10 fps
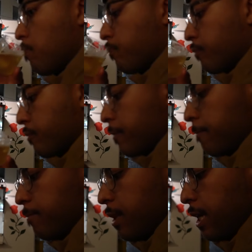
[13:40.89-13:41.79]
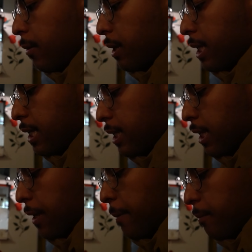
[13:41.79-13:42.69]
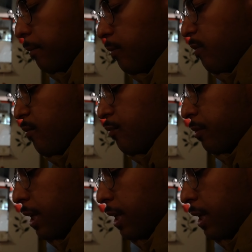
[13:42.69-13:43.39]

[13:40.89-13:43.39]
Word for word: spot. We, we just didn't get the food though.